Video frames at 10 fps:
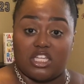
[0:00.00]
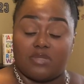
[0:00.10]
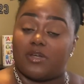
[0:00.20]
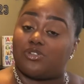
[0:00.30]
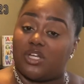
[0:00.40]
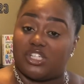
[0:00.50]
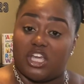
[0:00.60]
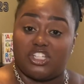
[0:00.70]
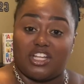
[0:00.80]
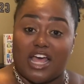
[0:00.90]
special
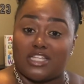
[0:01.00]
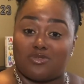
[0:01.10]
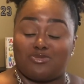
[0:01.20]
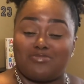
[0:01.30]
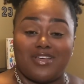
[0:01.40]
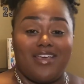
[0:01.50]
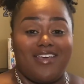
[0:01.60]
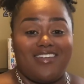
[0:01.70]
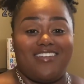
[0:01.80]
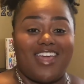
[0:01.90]
education classroom.
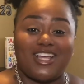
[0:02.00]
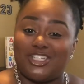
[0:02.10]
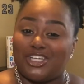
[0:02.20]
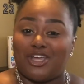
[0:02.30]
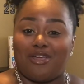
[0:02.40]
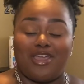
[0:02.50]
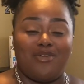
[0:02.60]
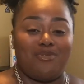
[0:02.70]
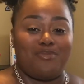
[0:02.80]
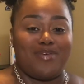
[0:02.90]
Next year, he
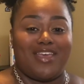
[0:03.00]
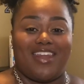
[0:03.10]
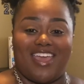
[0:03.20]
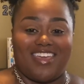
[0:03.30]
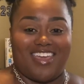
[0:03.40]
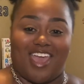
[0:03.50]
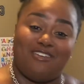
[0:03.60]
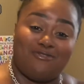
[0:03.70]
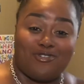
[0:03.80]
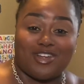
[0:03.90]
will be in a
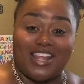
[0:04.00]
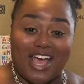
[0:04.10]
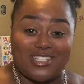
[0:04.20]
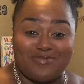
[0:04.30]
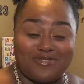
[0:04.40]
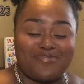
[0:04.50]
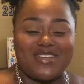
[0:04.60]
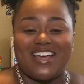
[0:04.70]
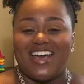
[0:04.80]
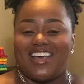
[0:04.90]
K-4 classroom.
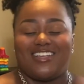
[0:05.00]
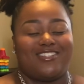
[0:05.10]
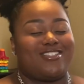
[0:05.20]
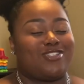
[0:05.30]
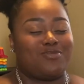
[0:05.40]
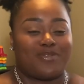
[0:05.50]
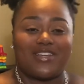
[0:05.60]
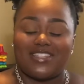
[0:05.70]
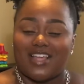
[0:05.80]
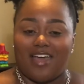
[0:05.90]
Super
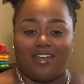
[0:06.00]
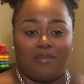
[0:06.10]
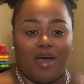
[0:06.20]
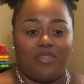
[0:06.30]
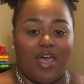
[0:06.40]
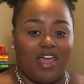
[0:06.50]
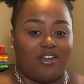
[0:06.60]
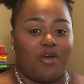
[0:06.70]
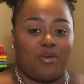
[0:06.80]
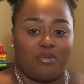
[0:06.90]
excited about that and
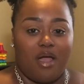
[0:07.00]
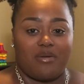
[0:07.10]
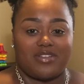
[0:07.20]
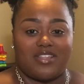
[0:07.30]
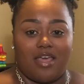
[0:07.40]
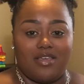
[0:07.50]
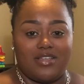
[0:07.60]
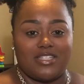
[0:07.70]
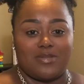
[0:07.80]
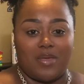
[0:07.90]
all the progress that he
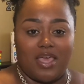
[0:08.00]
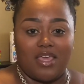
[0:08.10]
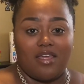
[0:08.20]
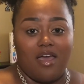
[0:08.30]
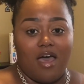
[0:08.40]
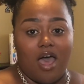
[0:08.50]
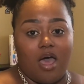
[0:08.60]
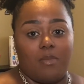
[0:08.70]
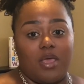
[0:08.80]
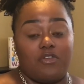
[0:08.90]
has made.
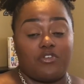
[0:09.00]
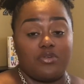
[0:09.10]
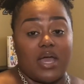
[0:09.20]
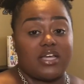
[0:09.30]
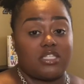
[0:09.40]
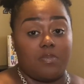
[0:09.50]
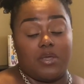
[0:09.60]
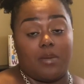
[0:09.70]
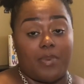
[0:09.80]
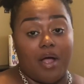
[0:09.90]
And for you guys to be
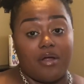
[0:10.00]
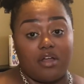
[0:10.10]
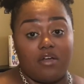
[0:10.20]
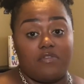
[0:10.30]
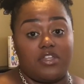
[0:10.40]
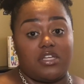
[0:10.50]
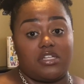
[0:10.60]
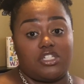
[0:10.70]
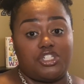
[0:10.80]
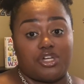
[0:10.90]
a part of
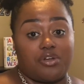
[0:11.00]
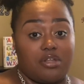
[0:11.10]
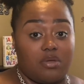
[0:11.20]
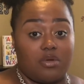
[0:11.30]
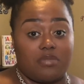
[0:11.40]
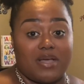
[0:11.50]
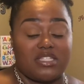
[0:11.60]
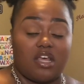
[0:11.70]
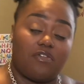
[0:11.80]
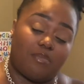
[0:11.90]
the journey with
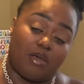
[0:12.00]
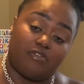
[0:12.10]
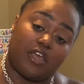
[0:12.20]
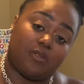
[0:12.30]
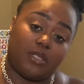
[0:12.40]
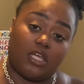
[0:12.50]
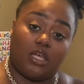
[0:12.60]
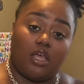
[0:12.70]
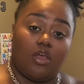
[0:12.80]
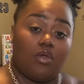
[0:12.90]
myself and my family,
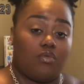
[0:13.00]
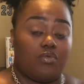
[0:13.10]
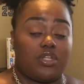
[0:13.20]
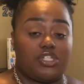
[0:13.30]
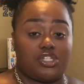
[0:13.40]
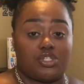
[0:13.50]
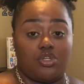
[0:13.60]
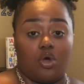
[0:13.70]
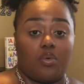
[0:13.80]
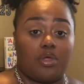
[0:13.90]
really just
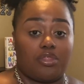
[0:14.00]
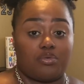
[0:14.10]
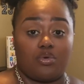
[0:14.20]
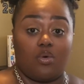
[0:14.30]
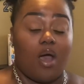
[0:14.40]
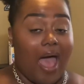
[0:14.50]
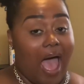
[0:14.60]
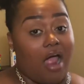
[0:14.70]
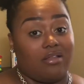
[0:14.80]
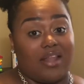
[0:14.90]
going through
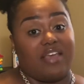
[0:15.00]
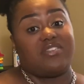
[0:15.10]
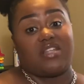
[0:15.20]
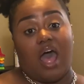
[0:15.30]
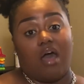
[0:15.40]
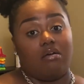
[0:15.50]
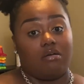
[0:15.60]
our lifestyle,